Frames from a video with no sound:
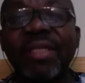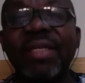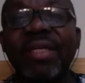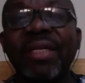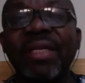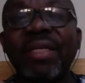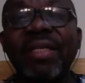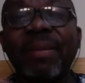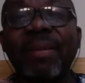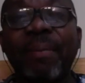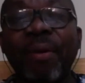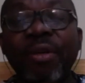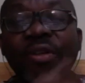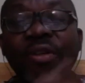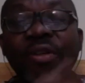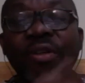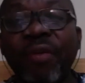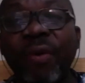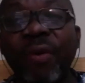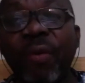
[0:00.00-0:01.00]
It's a point of
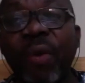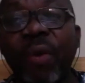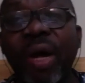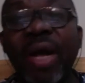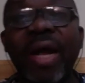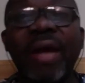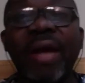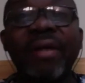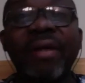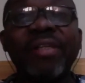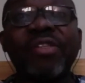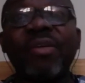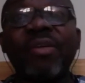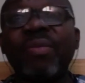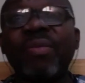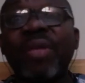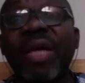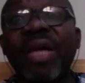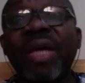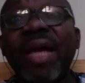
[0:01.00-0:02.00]
inquiry. It's
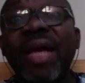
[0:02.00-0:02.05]
something